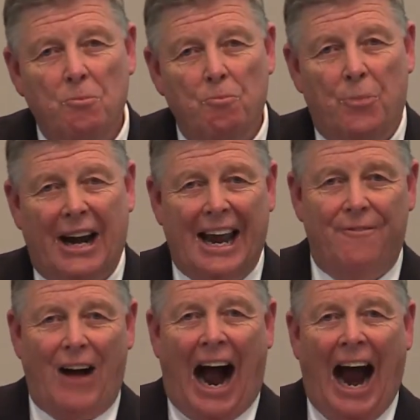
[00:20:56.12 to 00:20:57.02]
But
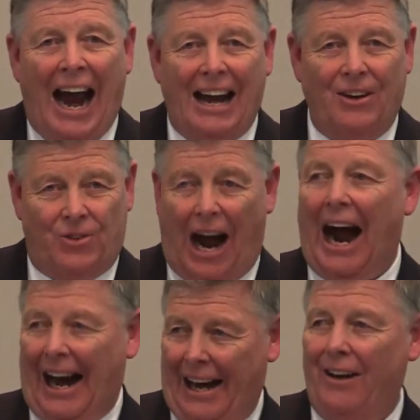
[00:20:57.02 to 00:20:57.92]
if I
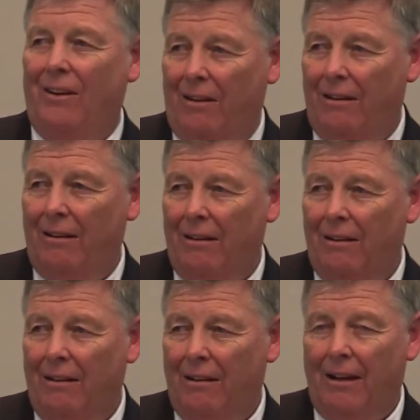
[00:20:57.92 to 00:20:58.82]
die
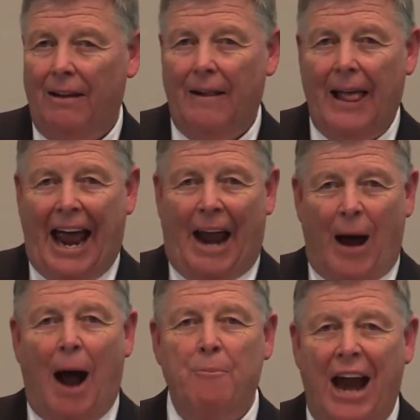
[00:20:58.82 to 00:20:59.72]
and
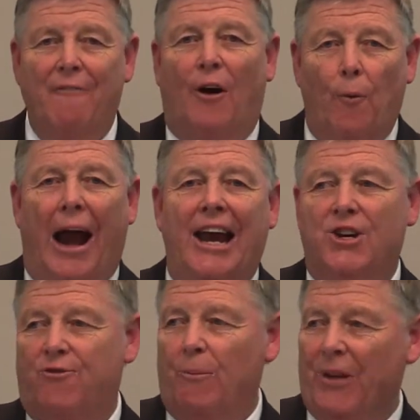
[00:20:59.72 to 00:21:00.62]
I'm never
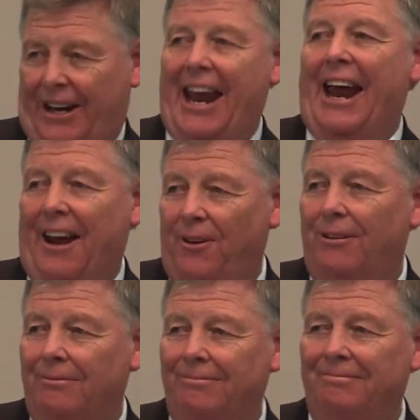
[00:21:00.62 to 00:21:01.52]
raised from the dead,
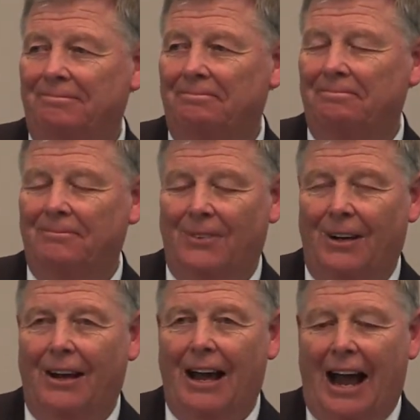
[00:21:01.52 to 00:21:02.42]

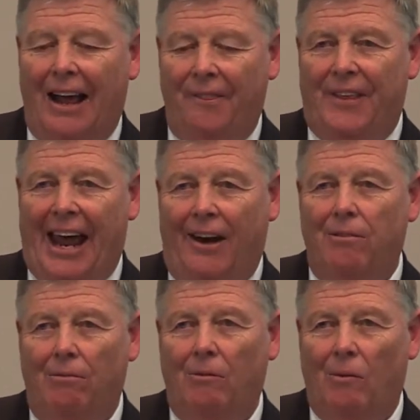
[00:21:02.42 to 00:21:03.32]
then
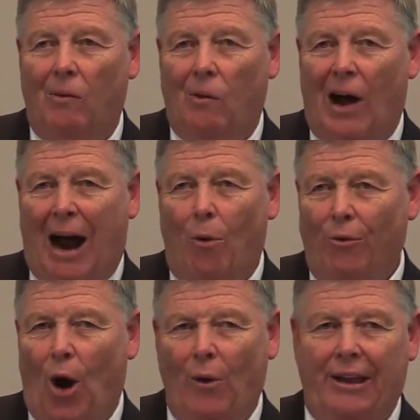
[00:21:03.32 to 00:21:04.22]
I won't
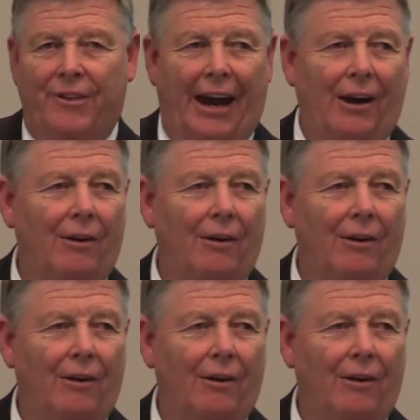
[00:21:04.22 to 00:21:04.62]
know anything.